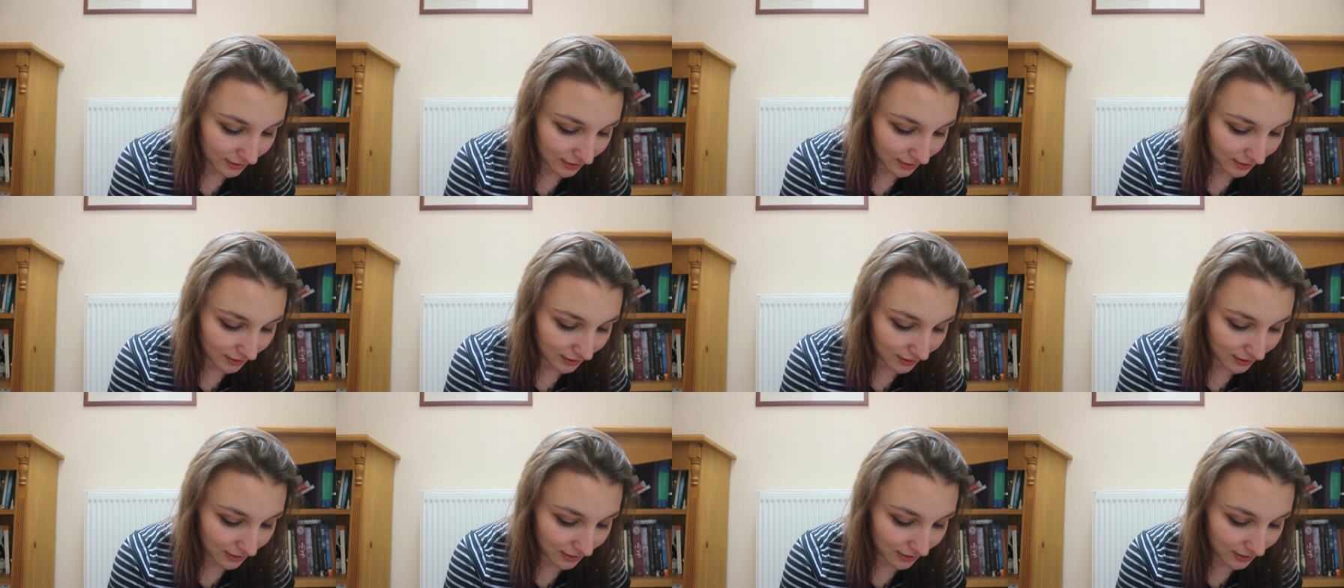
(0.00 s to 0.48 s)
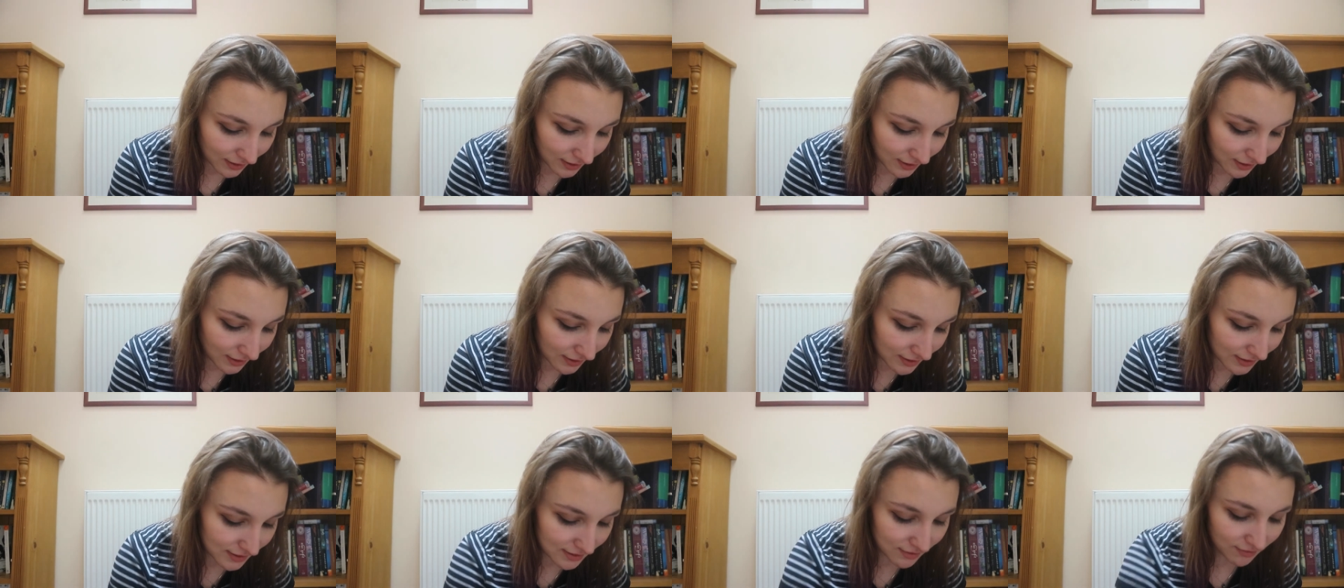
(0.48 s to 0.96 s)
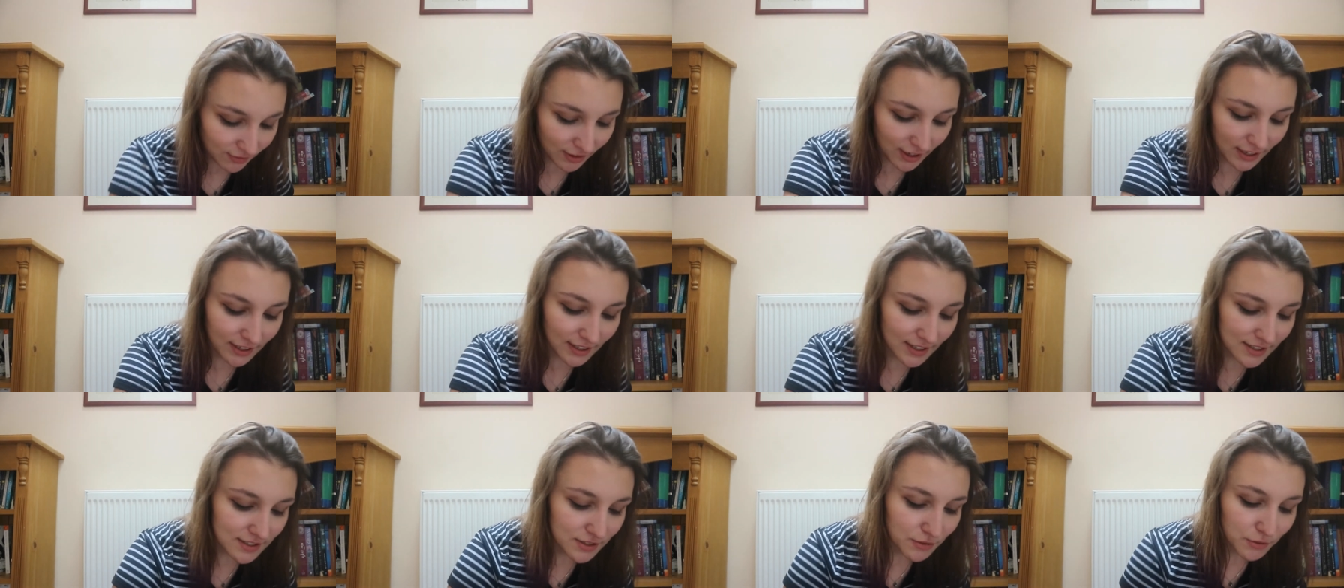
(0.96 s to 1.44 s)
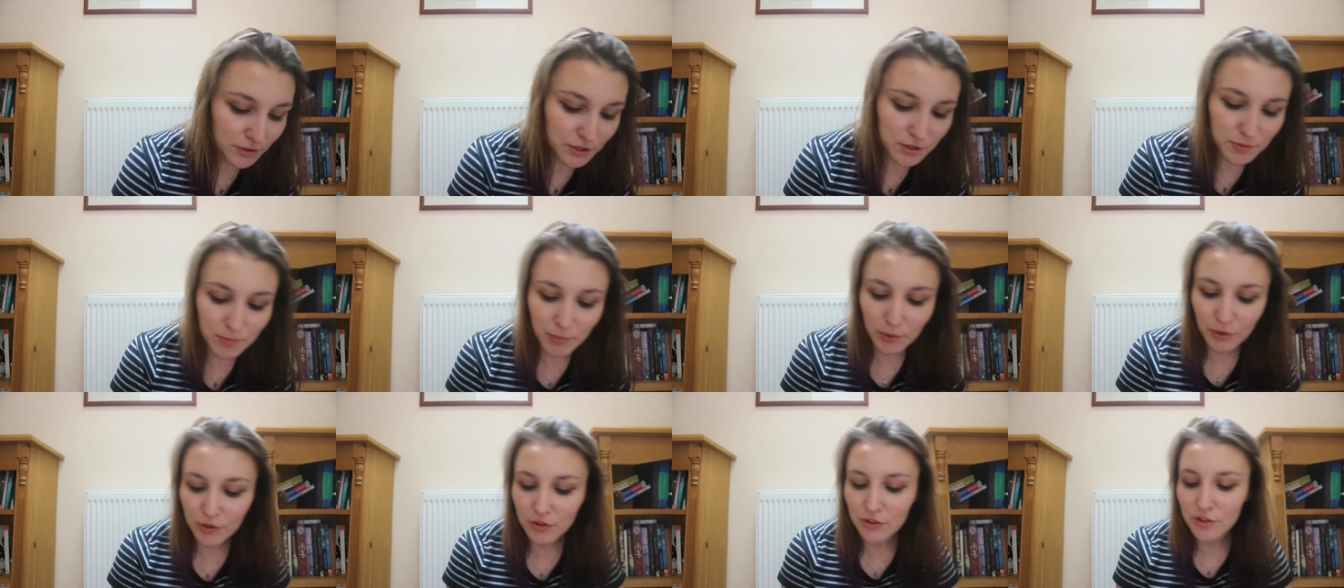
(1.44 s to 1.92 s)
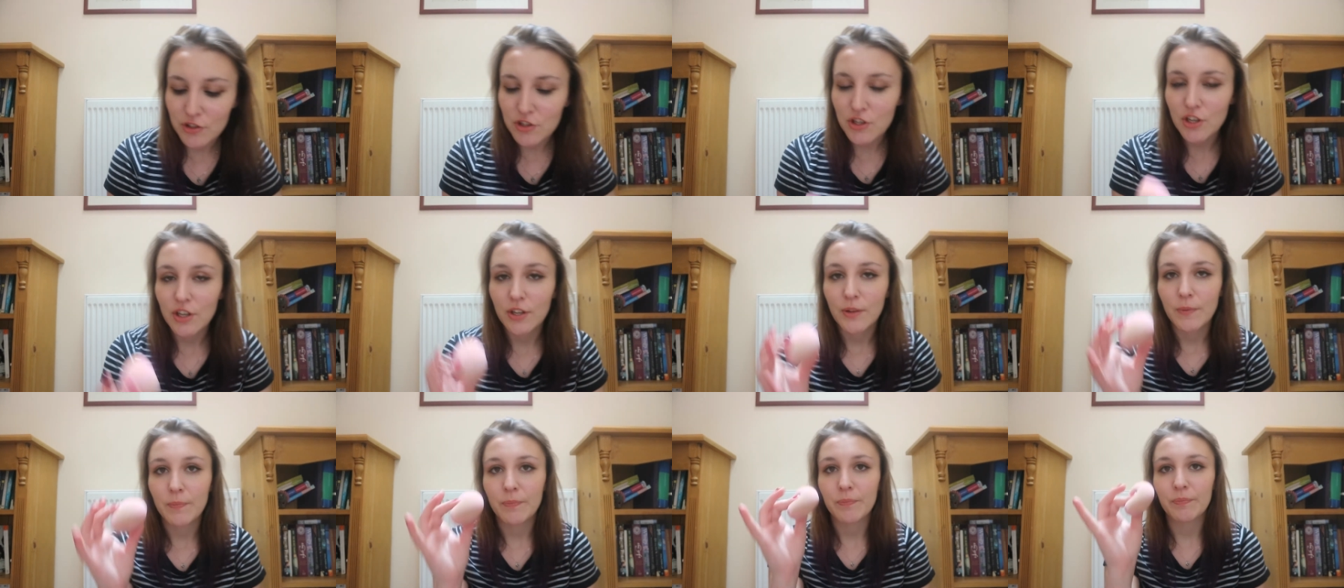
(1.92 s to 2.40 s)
and right, let's do a sponge.